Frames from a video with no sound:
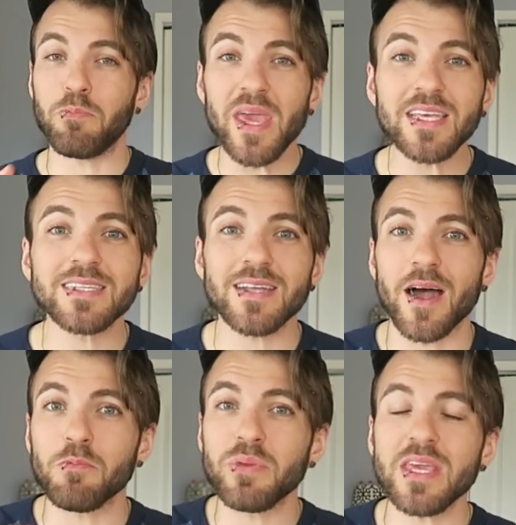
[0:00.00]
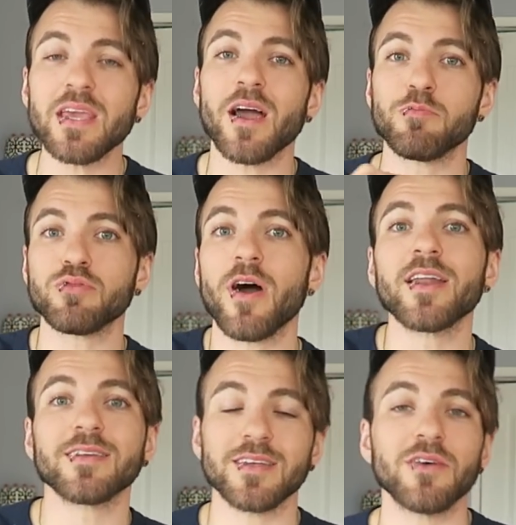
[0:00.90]
based on being a
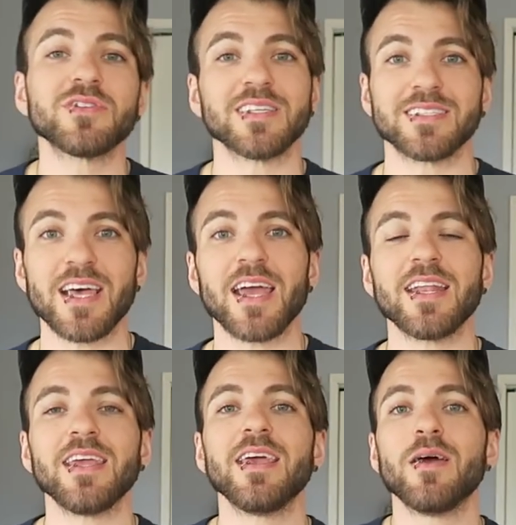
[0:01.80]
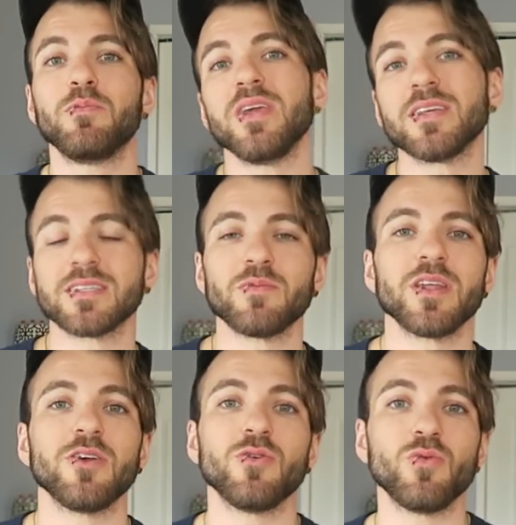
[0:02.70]
product of society, being somebody